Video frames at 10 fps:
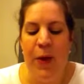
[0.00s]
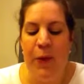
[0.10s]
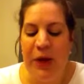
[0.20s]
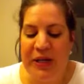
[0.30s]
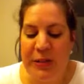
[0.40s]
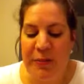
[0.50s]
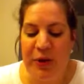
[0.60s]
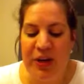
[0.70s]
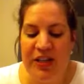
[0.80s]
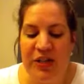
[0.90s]

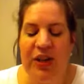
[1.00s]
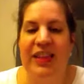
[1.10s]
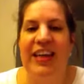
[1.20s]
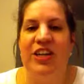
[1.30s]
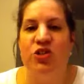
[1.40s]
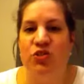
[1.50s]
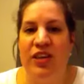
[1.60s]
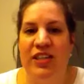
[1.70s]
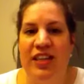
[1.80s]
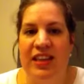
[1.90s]
Well-supported so that they can
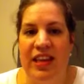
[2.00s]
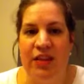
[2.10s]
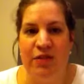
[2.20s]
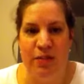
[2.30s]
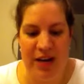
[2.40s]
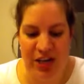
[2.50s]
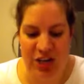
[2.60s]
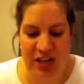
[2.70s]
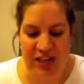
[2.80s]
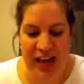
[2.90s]
trust that the
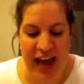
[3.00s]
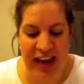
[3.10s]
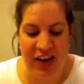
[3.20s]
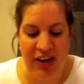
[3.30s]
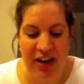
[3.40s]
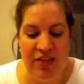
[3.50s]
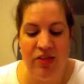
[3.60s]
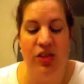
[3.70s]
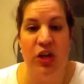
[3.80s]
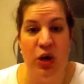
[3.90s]
information is accurate,
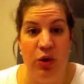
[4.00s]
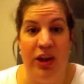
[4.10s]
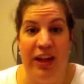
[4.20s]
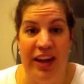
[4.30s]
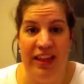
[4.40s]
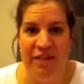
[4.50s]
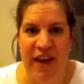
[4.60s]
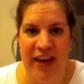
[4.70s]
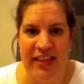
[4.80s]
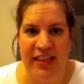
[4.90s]
so looking at the
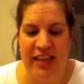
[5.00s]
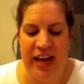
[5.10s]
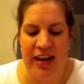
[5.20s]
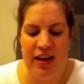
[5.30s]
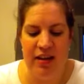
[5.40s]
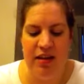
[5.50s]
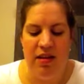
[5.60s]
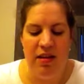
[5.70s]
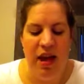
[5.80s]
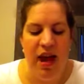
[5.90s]
facts and data.
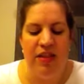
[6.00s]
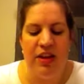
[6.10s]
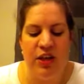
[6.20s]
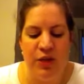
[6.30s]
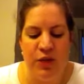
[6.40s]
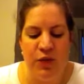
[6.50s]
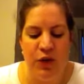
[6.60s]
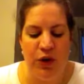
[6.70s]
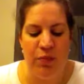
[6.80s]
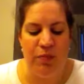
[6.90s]
And then
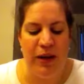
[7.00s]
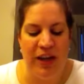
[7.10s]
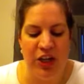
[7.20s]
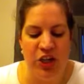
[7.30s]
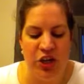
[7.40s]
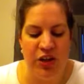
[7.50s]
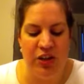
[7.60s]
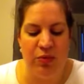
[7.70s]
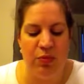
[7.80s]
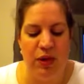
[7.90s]
useful, making sure
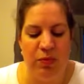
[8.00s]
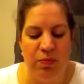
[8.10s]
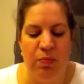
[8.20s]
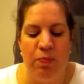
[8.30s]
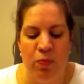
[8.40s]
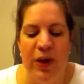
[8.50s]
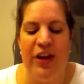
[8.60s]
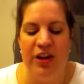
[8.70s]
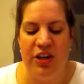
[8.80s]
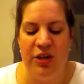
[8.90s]
that the
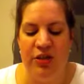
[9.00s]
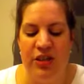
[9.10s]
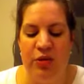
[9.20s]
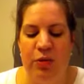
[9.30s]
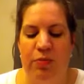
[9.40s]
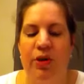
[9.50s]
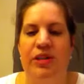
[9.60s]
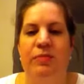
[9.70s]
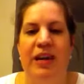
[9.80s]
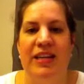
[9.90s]
reader uses the
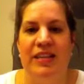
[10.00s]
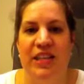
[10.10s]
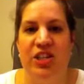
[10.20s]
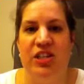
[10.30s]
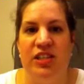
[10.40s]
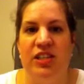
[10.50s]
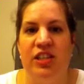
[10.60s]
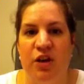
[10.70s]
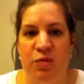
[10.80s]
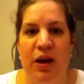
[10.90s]
report to make decisions and
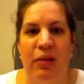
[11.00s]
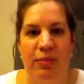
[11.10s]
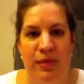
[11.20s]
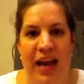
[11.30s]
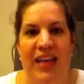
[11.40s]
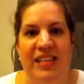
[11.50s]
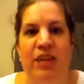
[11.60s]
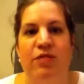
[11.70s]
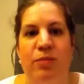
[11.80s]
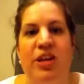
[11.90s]
solve problems. It has
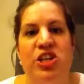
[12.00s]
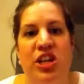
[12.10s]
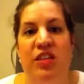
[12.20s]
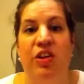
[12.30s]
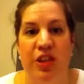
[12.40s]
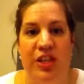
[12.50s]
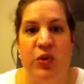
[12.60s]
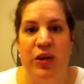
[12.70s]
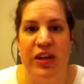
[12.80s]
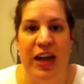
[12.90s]
information in there that's
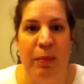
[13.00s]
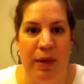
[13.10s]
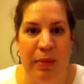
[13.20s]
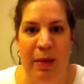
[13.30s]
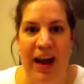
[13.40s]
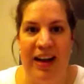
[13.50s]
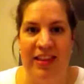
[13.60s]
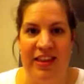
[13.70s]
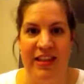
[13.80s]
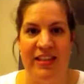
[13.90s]
going to help
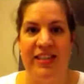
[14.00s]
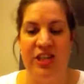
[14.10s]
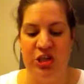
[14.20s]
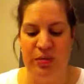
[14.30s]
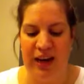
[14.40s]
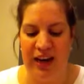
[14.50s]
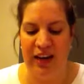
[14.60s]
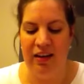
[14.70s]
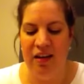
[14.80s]
impact the decision making.